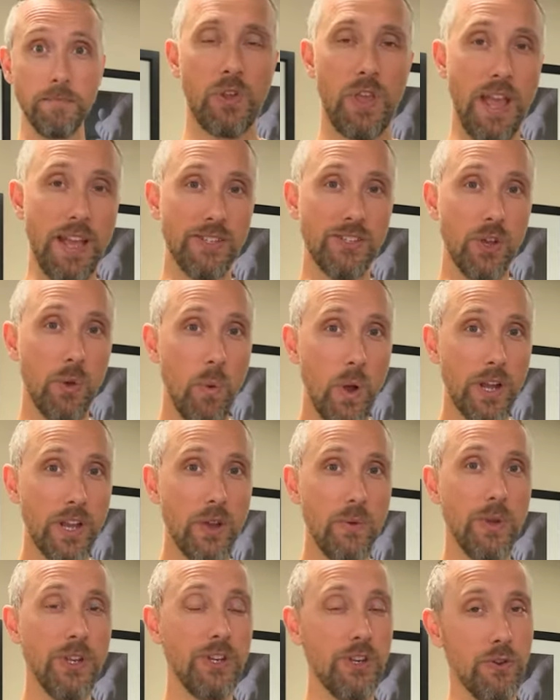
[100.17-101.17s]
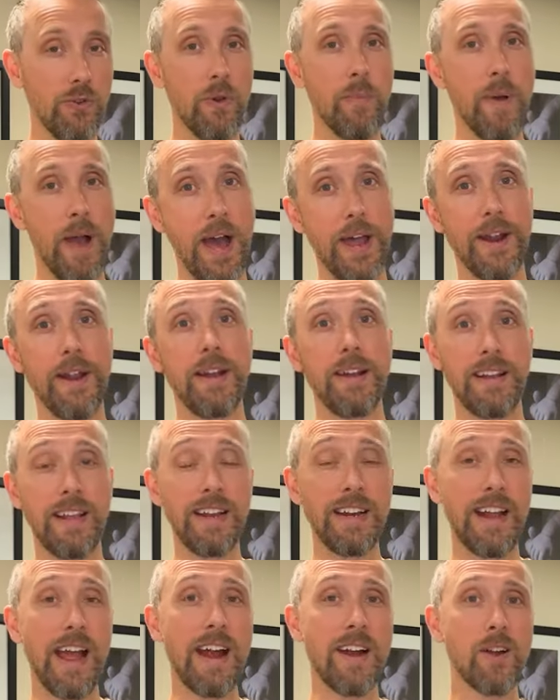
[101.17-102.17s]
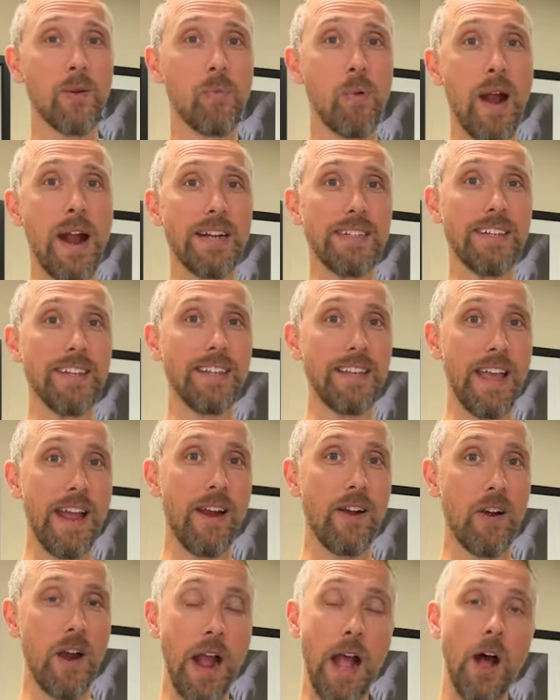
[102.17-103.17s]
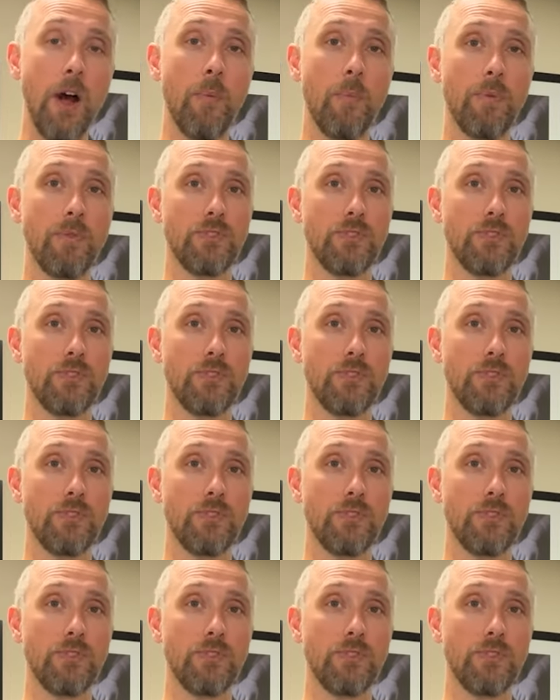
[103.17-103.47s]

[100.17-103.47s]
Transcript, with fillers: Okay, so what can we do about it and can chiropractic care help?